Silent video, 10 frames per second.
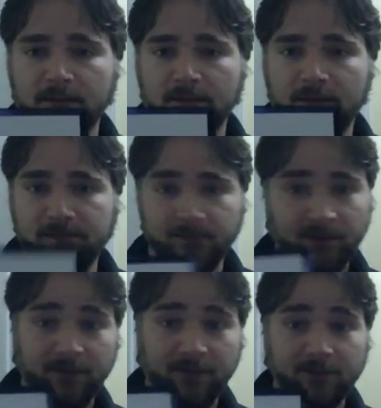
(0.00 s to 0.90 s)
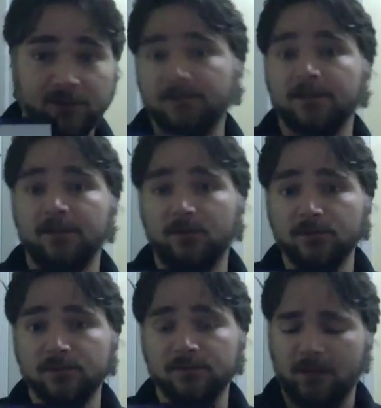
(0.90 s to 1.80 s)
assembly language does get
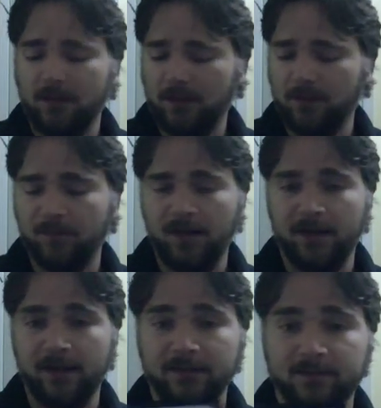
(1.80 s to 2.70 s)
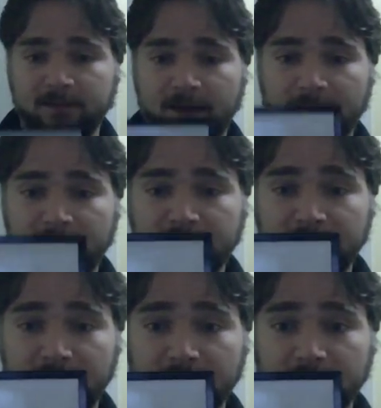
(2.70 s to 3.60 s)
used, but it's a
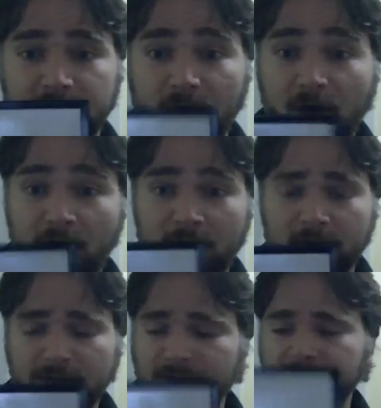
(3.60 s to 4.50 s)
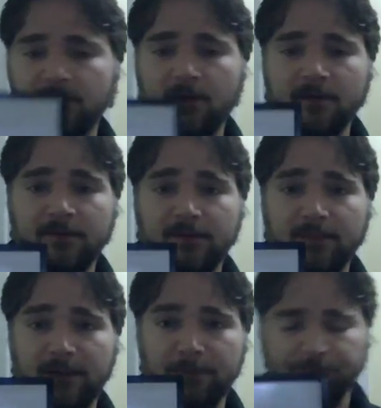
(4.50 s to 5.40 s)
little hard, right? That's a little hard to think
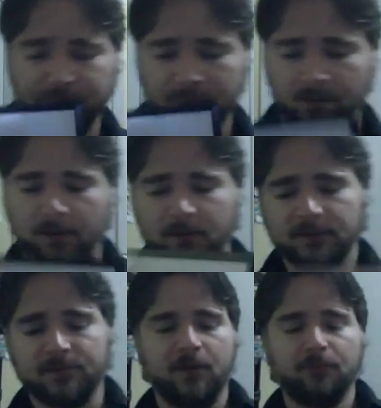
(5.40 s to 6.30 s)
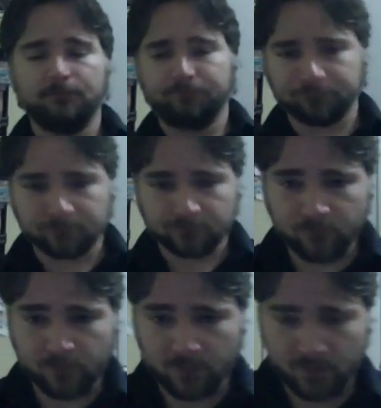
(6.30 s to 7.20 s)
about. So
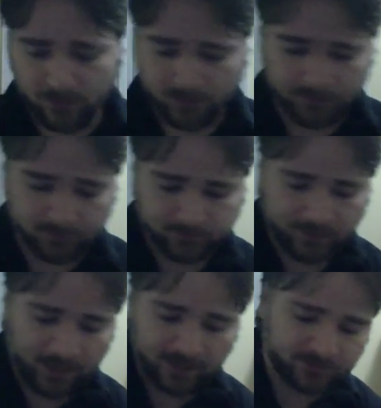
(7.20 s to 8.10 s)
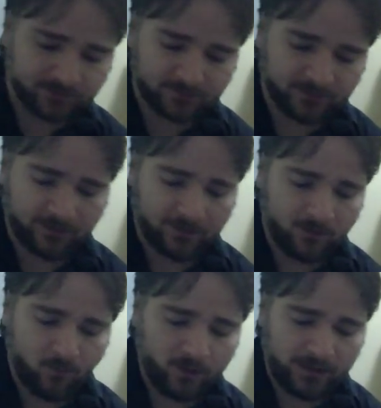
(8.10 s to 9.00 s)
that's
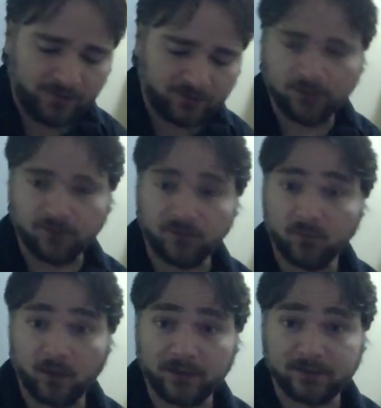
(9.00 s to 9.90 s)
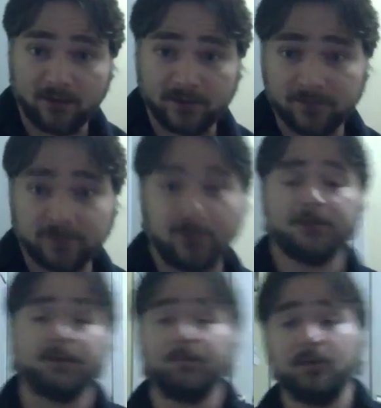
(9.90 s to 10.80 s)
what you have to do if you want to talk
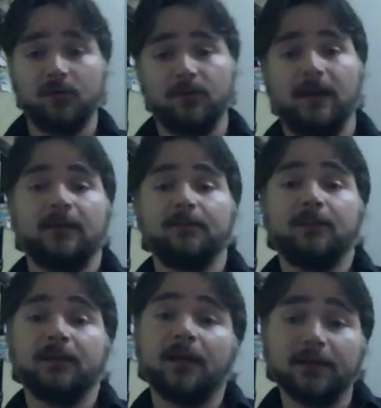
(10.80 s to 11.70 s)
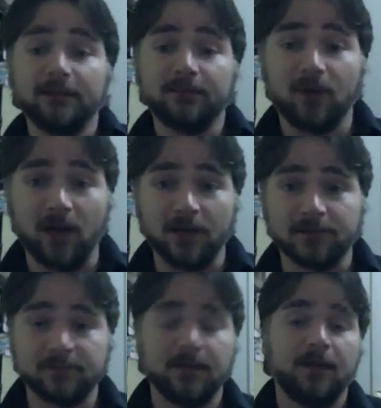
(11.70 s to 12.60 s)
to a computer directly. But luckily for
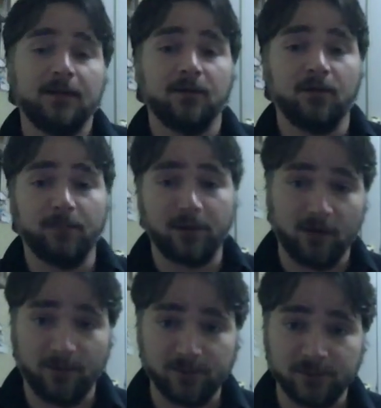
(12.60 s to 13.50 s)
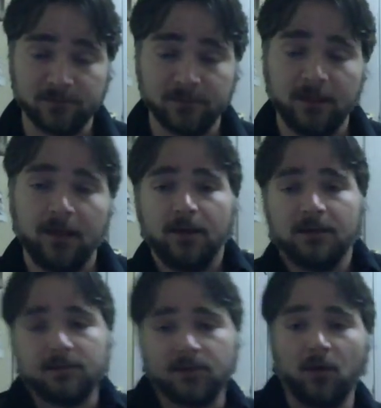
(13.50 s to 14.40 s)
us, there are better options.
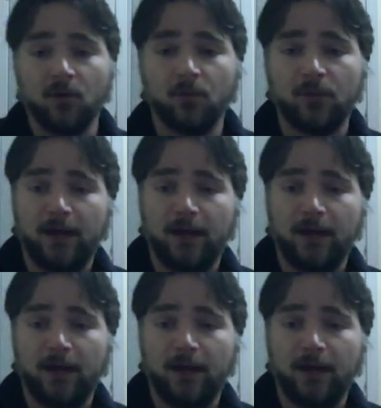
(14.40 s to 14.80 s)
So